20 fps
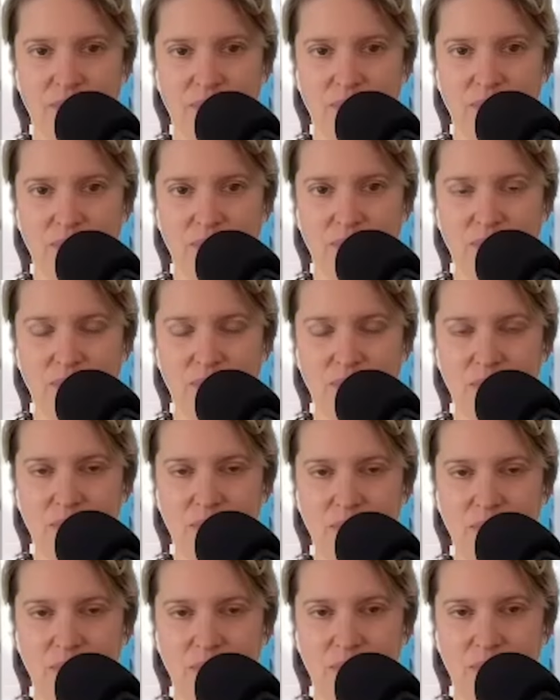
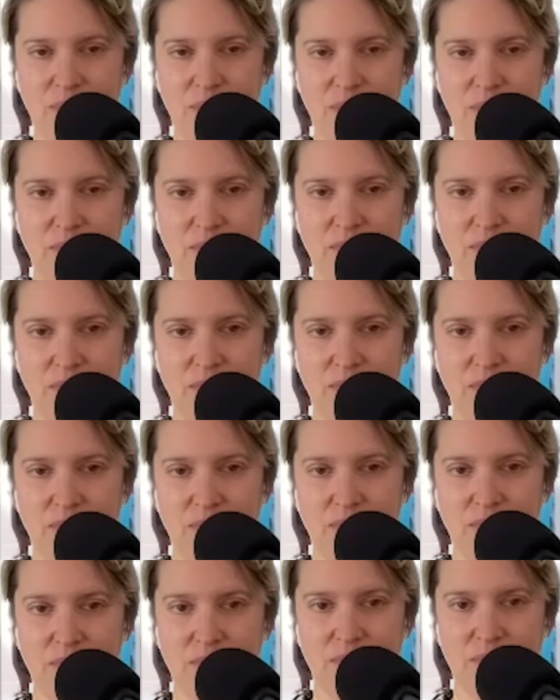
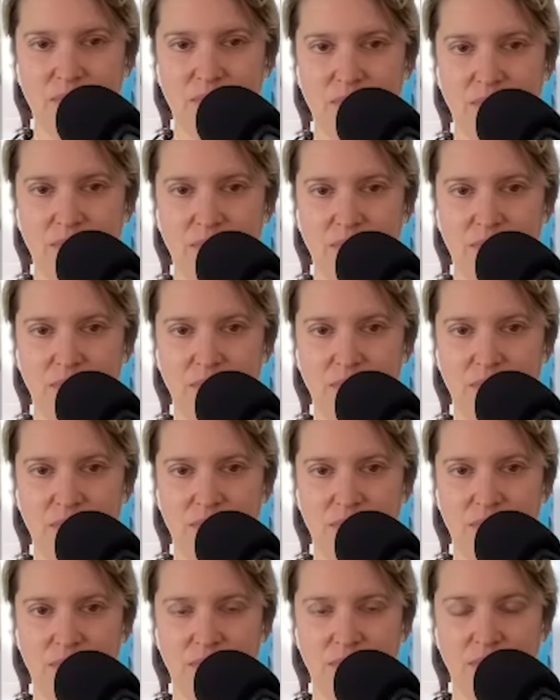(not speaking)